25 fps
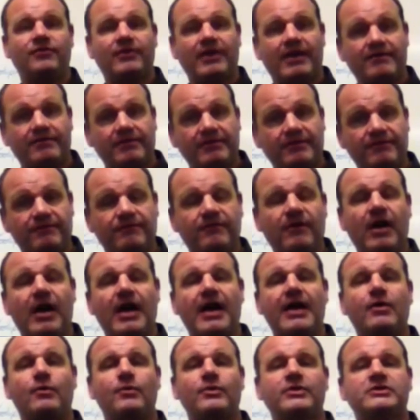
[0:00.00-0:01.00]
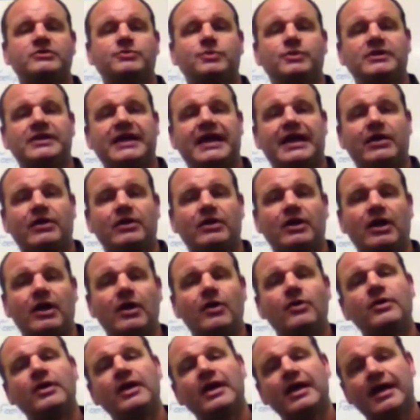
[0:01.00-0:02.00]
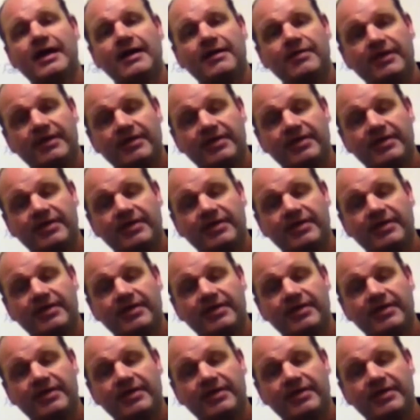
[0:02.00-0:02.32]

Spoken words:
for every file which we download,